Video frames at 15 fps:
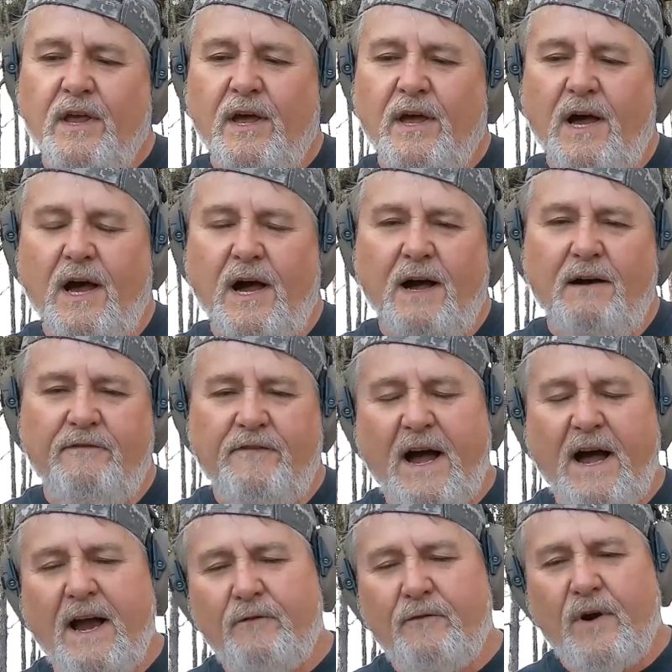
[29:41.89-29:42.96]

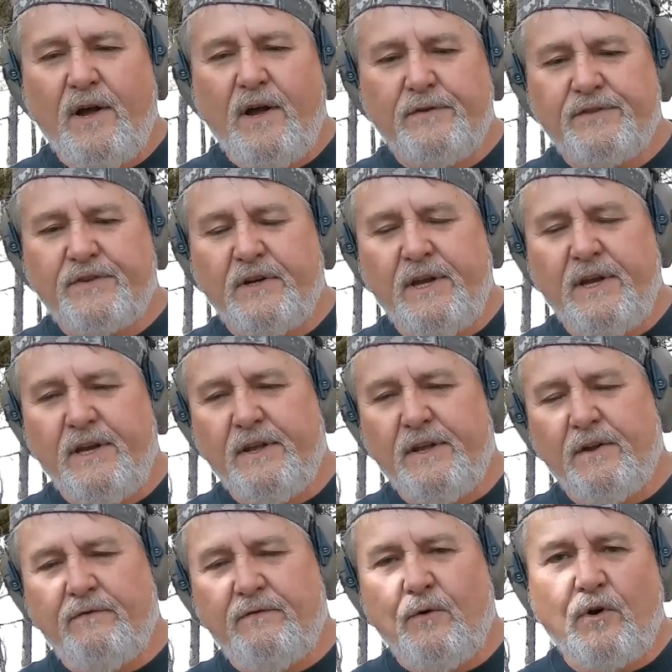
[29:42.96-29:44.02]
5 rounds clean in a
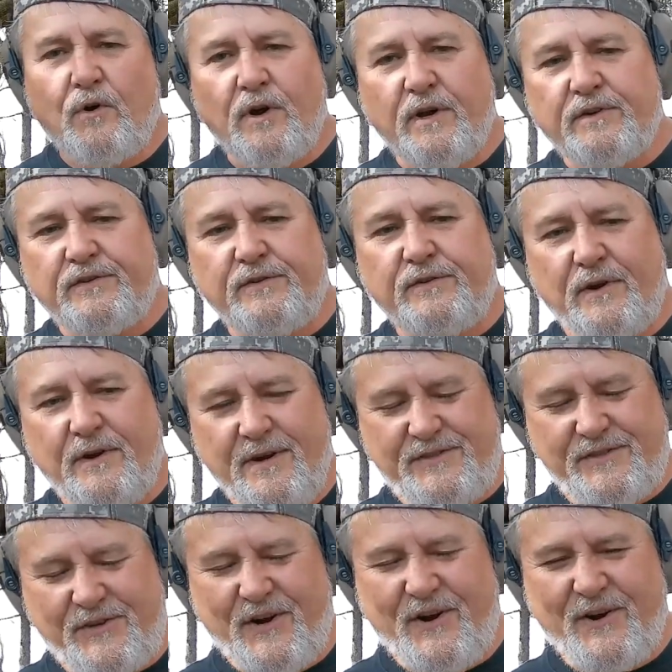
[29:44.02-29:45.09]
4-inch
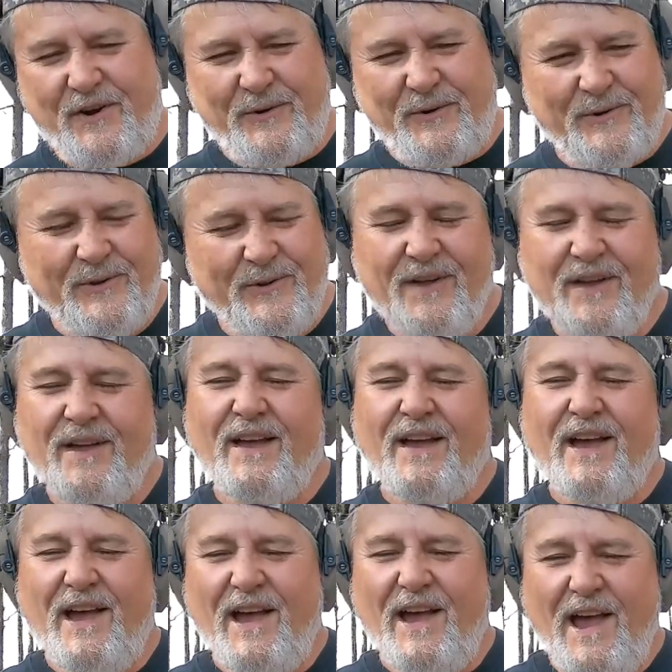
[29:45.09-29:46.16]
circle
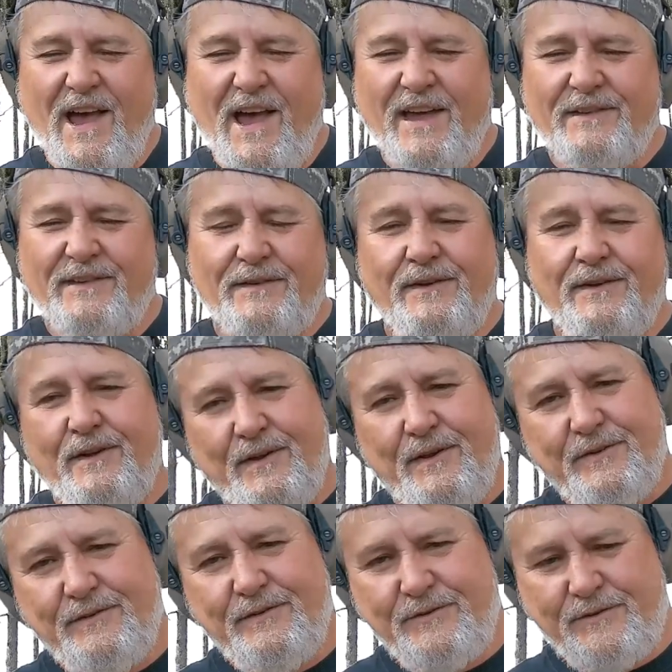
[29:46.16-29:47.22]
at
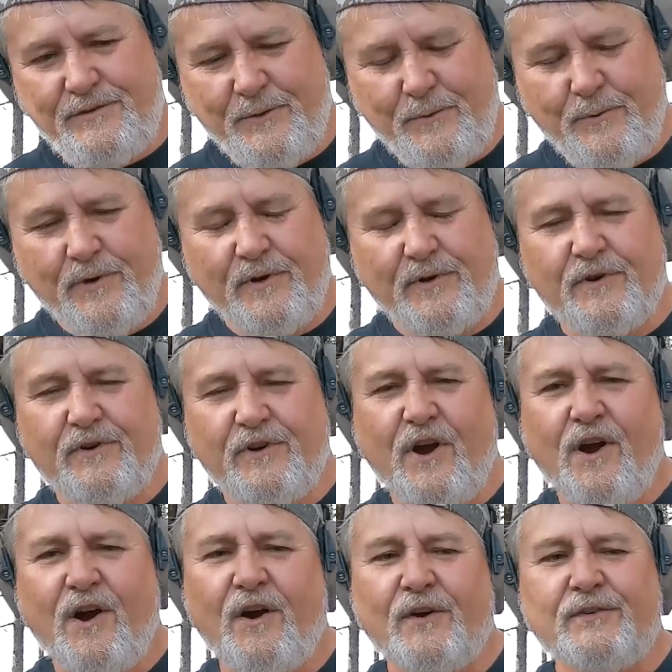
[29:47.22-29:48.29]
200
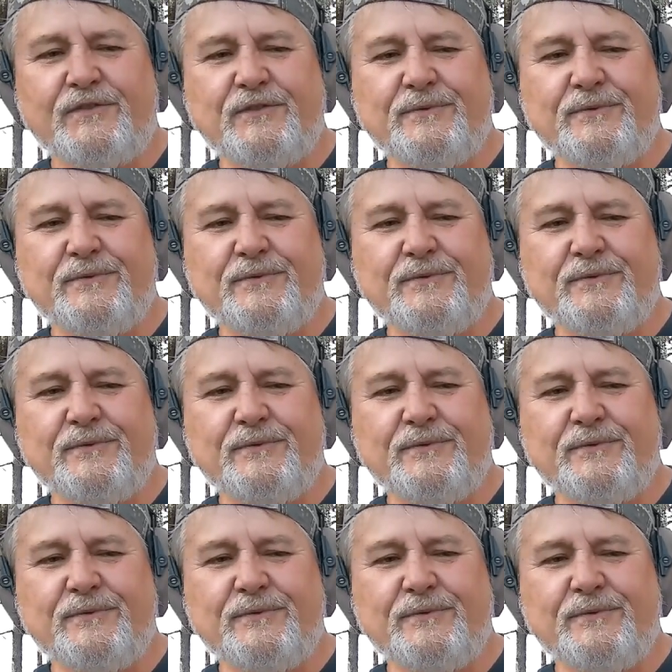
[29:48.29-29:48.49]
yards.